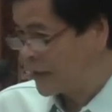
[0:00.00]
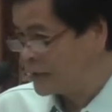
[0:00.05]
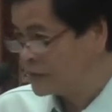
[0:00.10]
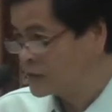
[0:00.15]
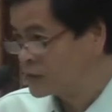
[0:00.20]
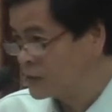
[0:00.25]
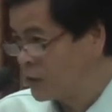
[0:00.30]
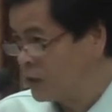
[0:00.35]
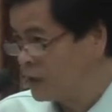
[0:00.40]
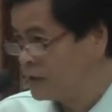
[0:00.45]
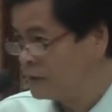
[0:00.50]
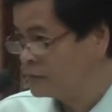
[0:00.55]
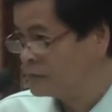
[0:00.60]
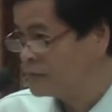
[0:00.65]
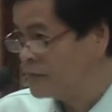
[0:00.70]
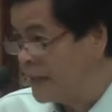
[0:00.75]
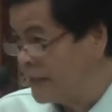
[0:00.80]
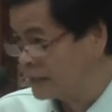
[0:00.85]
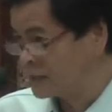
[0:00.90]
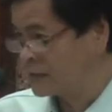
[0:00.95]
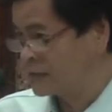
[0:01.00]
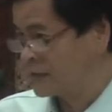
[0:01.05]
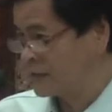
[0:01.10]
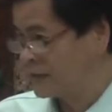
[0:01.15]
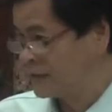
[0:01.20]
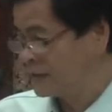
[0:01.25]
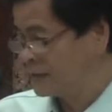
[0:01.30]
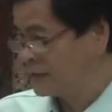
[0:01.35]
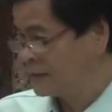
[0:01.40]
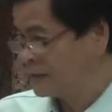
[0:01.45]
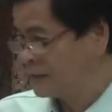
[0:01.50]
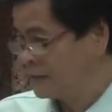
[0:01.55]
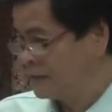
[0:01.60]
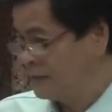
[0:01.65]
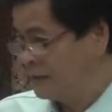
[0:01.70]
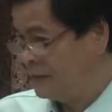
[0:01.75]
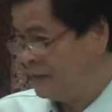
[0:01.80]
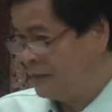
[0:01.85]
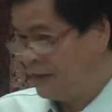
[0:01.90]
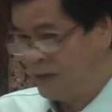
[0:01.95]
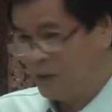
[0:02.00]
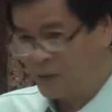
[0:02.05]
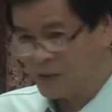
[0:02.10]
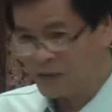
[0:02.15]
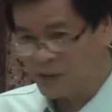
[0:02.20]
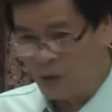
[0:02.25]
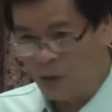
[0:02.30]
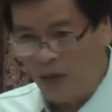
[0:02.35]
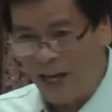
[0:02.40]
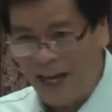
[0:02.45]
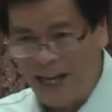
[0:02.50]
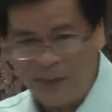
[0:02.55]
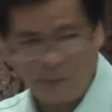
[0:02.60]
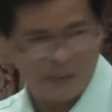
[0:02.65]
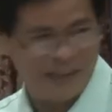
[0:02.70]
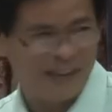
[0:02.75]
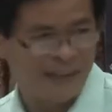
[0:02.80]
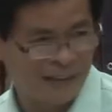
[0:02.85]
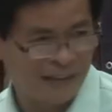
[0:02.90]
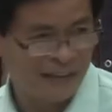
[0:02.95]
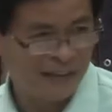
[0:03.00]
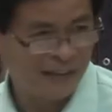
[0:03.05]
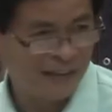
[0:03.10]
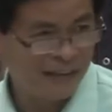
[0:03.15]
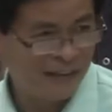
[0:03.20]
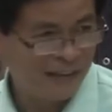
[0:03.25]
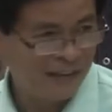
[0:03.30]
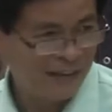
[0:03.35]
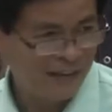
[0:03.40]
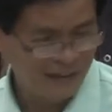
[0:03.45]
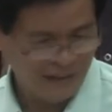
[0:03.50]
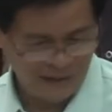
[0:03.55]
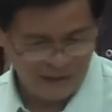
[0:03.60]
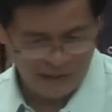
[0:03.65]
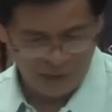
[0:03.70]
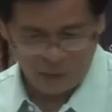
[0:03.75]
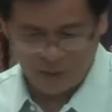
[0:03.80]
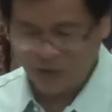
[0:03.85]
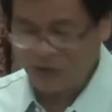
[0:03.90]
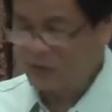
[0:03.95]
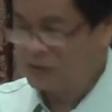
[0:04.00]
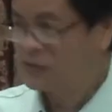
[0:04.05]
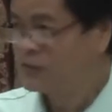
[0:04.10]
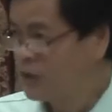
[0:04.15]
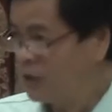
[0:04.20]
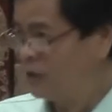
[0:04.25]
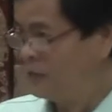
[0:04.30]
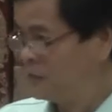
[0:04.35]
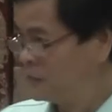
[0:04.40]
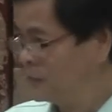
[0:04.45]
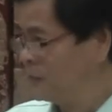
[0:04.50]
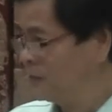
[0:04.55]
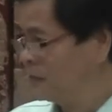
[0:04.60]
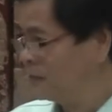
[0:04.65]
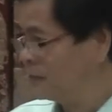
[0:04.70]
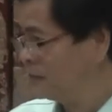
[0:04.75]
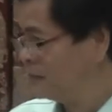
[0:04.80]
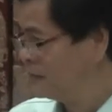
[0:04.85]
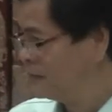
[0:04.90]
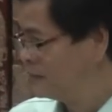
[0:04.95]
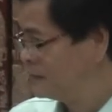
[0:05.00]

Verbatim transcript: I saw him next, he was so happy. He was so joyful.